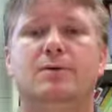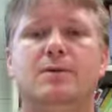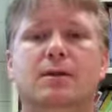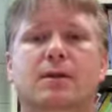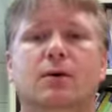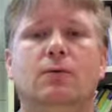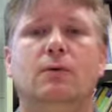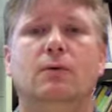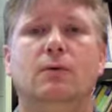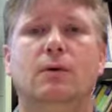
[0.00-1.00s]
Post-it
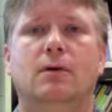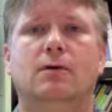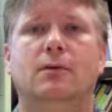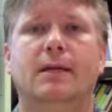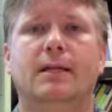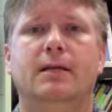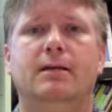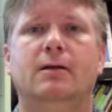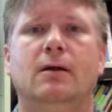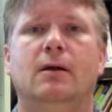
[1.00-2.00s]
note, right
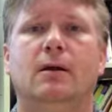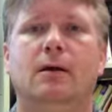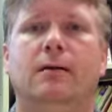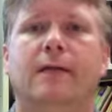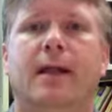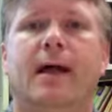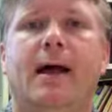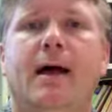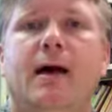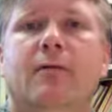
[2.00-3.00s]
here, that
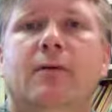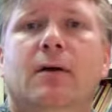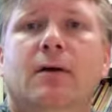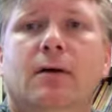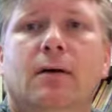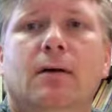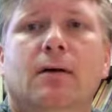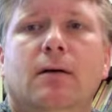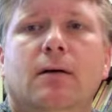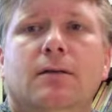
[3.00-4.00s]
I have
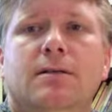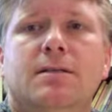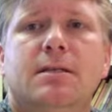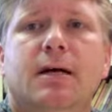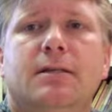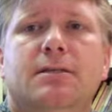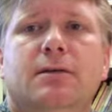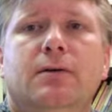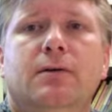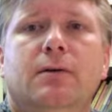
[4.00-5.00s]
stuck
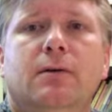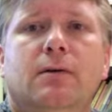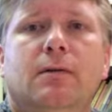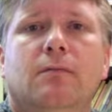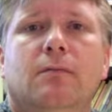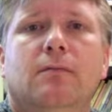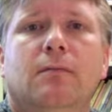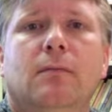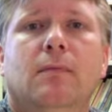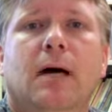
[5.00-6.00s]
to
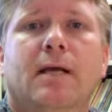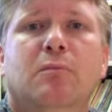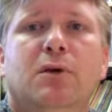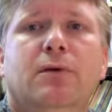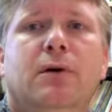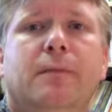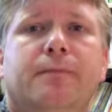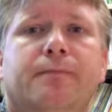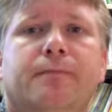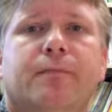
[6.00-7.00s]
my computer,
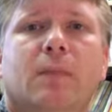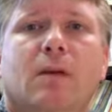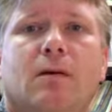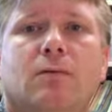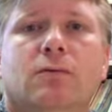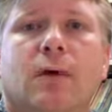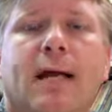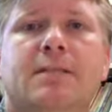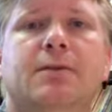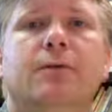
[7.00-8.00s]

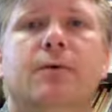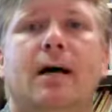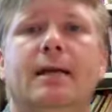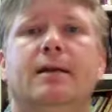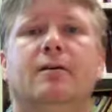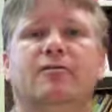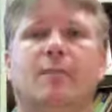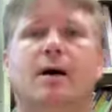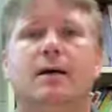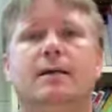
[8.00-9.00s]
right to the right
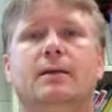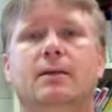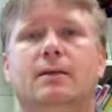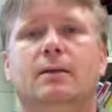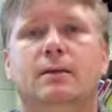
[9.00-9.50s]
of my